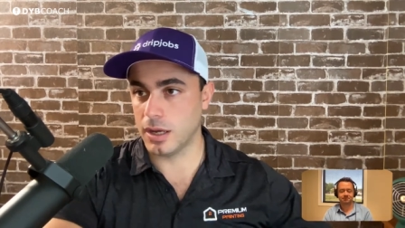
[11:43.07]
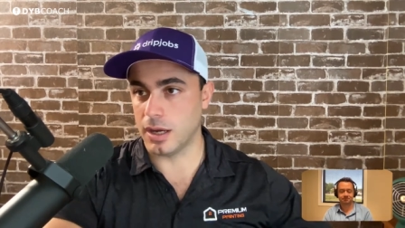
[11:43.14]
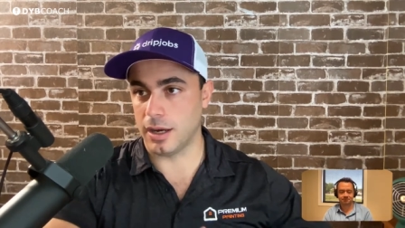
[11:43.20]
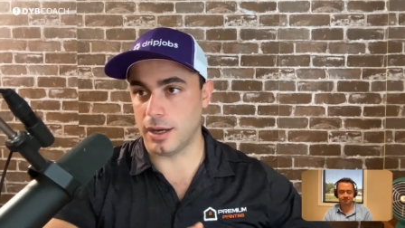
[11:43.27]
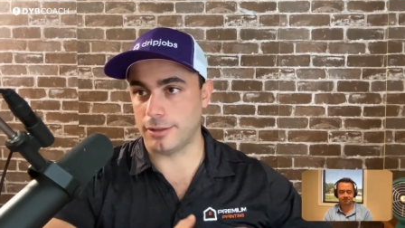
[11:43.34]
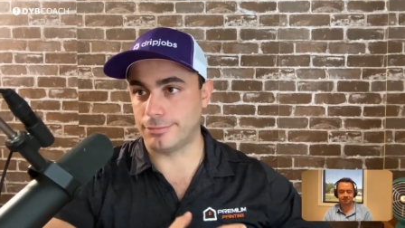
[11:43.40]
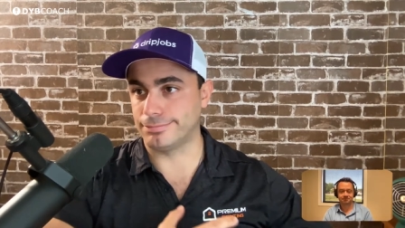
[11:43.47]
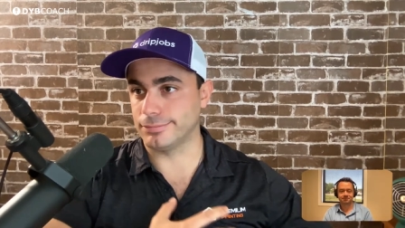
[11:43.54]

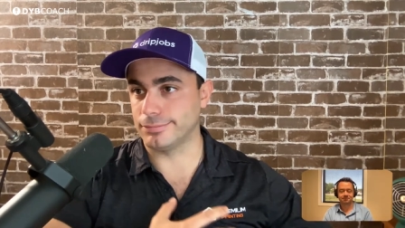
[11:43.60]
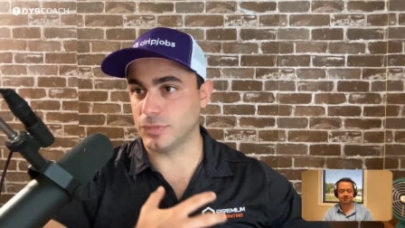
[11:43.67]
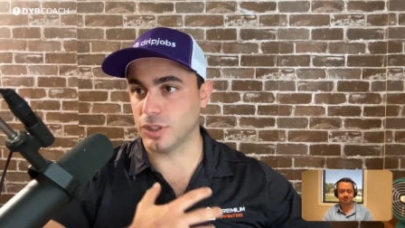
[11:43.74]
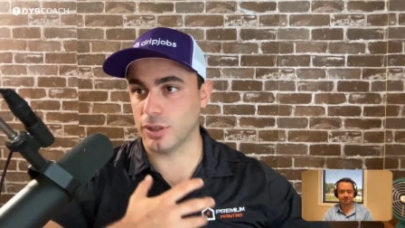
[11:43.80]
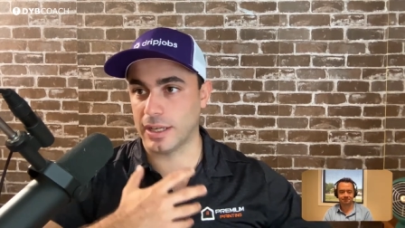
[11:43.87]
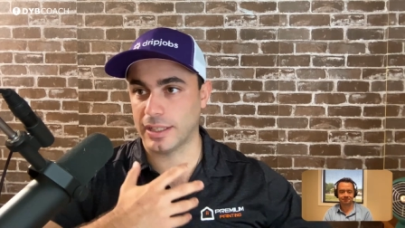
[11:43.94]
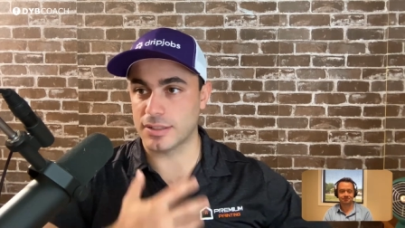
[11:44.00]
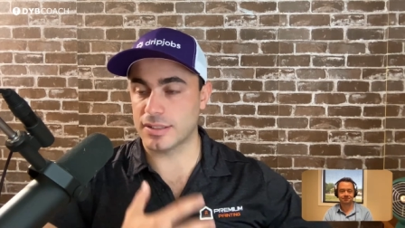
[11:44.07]
um, you
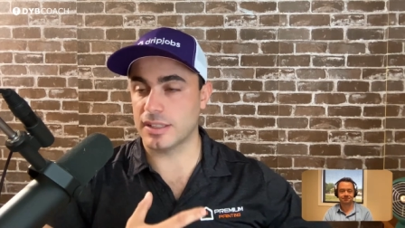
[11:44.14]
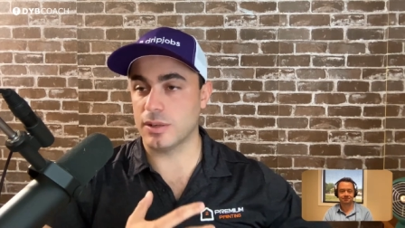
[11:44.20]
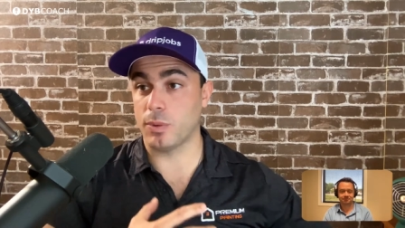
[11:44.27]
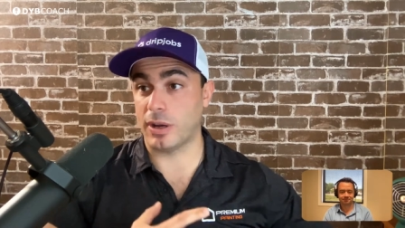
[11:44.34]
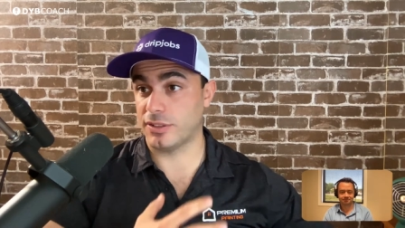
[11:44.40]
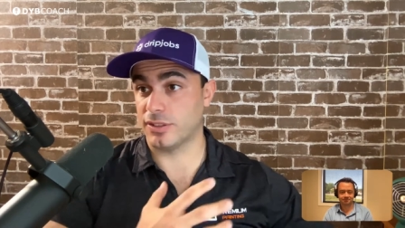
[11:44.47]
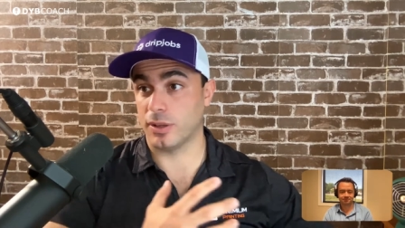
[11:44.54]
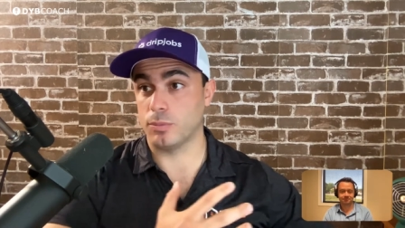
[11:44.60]
know, I could see
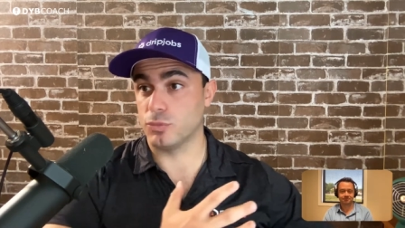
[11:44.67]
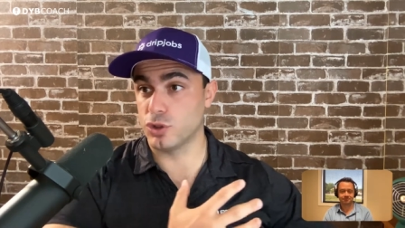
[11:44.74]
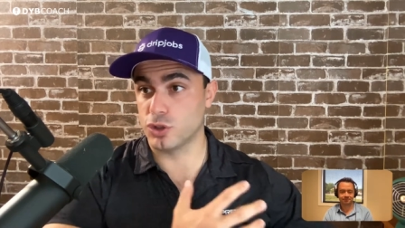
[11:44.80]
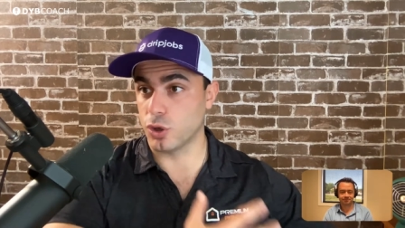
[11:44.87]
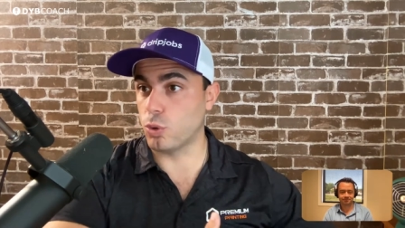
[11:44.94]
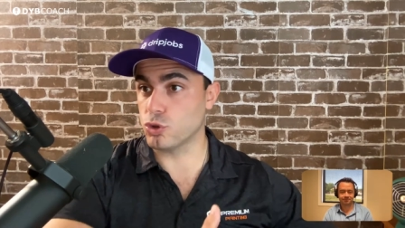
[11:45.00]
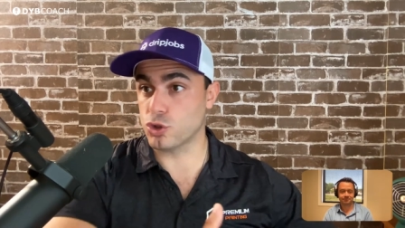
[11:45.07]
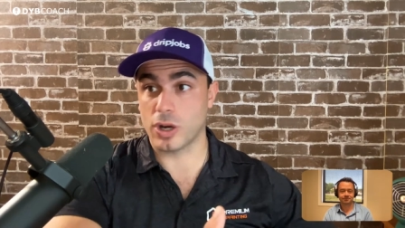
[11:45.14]
why some
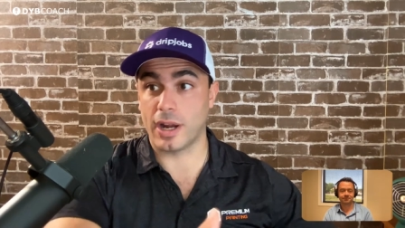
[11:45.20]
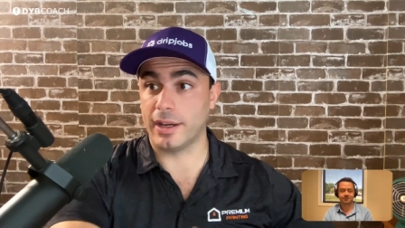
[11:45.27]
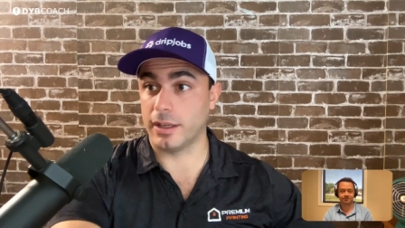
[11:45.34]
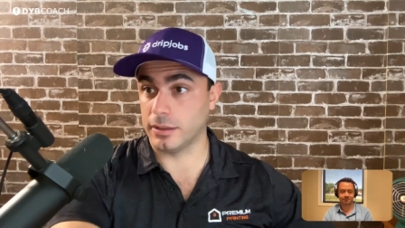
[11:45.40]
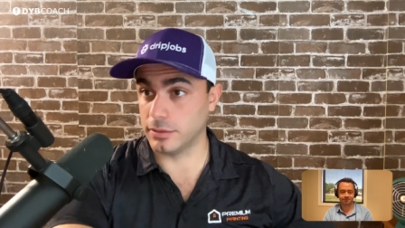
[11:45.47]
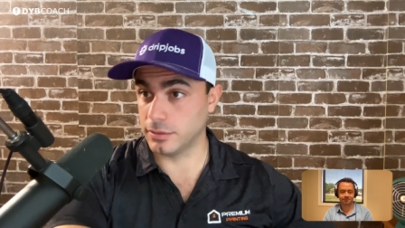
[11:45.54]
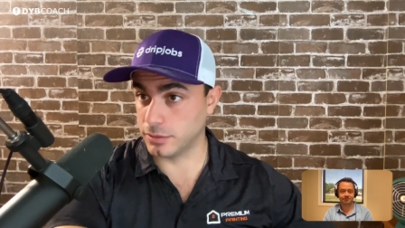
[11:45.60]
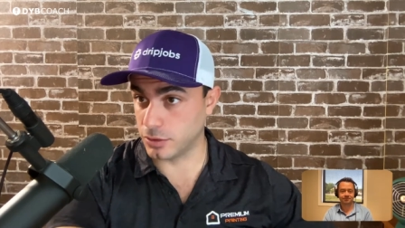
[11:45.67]
don't try
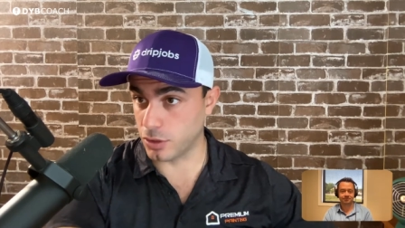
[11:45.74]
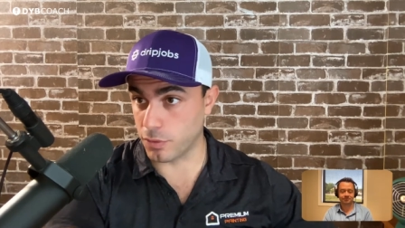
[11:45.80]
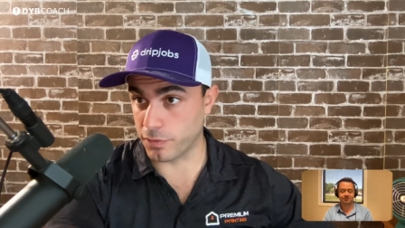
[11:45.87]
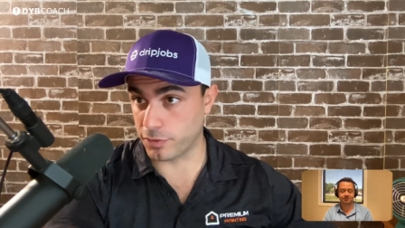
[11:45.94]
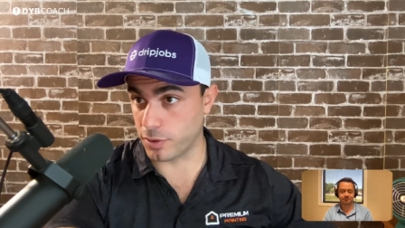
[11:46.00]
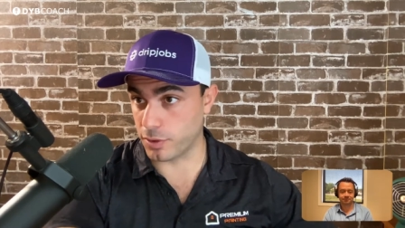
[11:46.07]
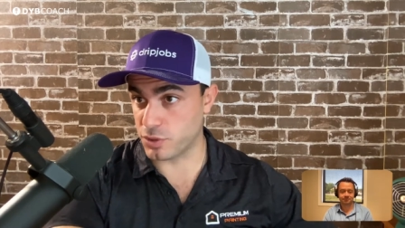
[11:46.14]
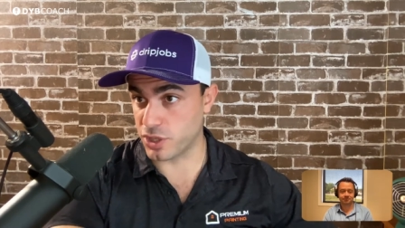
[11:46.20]
to go
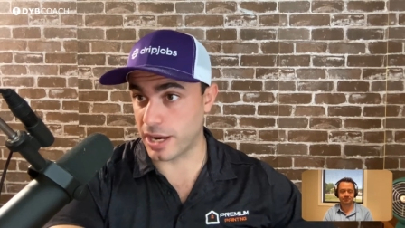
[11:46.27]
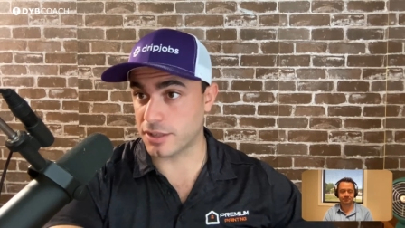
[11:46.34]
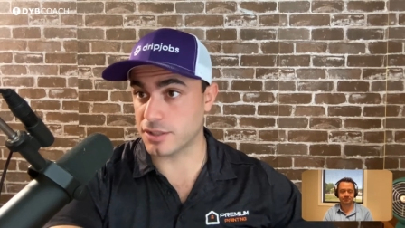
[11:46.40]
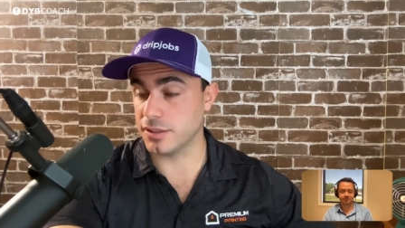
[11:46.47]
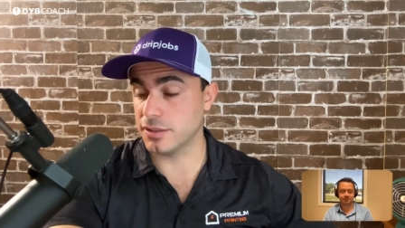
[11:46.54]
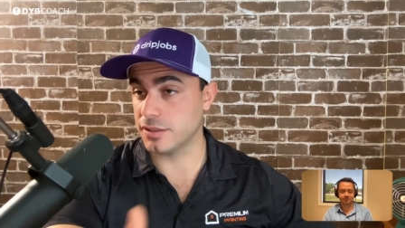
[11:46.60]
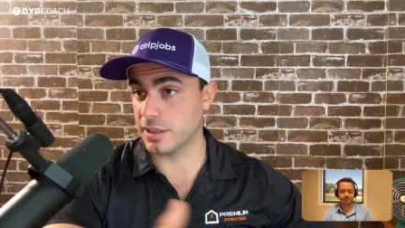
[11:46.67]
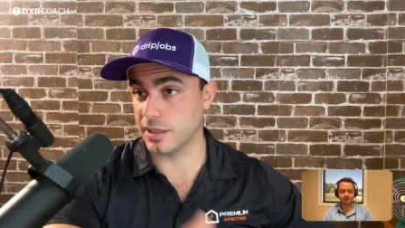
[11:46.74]
for
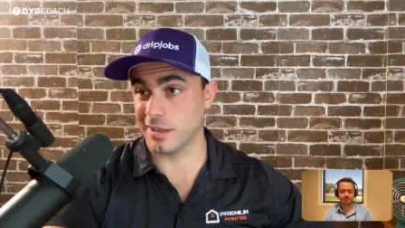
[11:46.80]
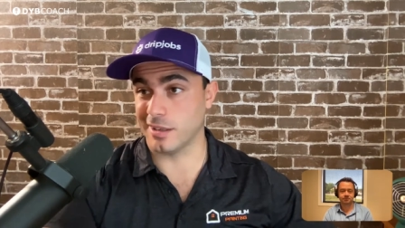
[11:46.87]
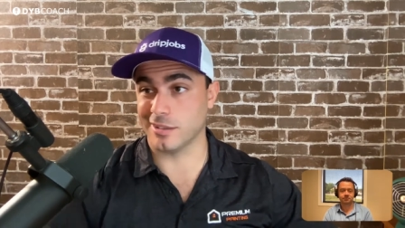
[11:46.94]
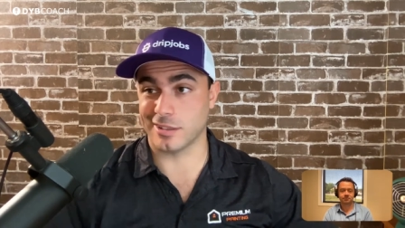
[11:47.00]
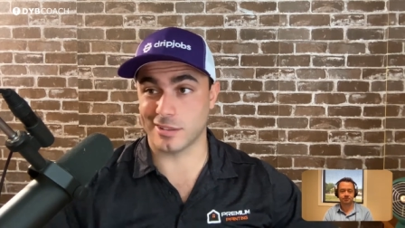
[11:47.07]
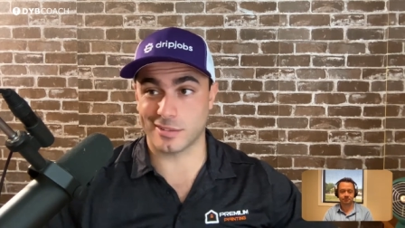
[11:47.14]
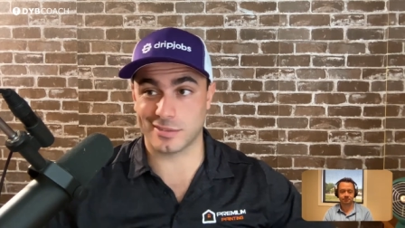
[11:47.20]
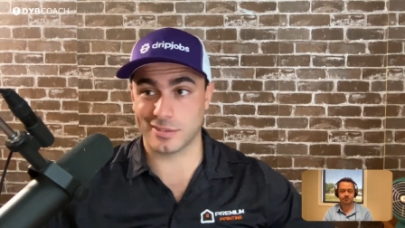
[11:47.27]
objections. They kind of
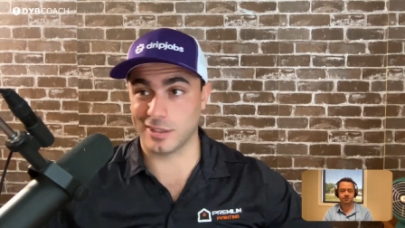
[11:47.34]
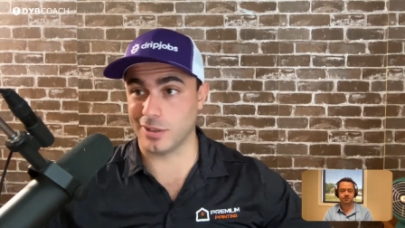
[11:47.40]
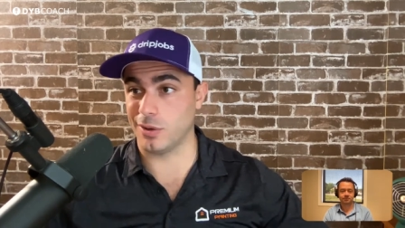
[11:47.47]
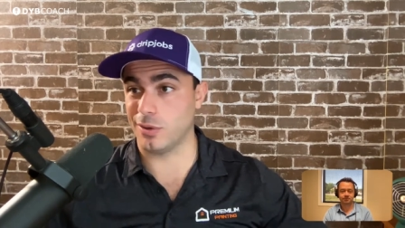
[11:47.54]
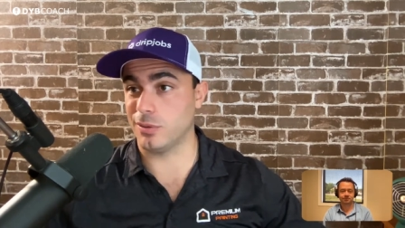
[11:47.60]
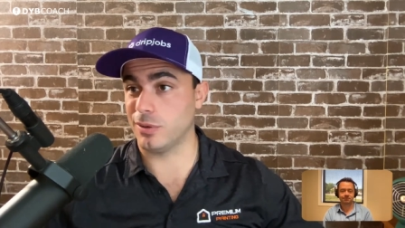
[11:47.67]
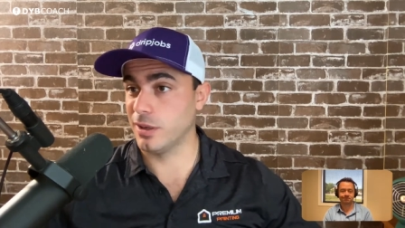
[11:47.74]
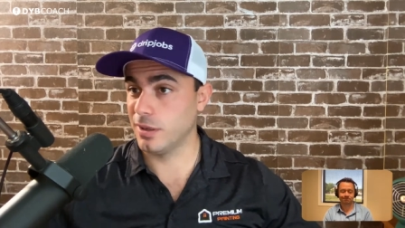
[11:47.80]
just you know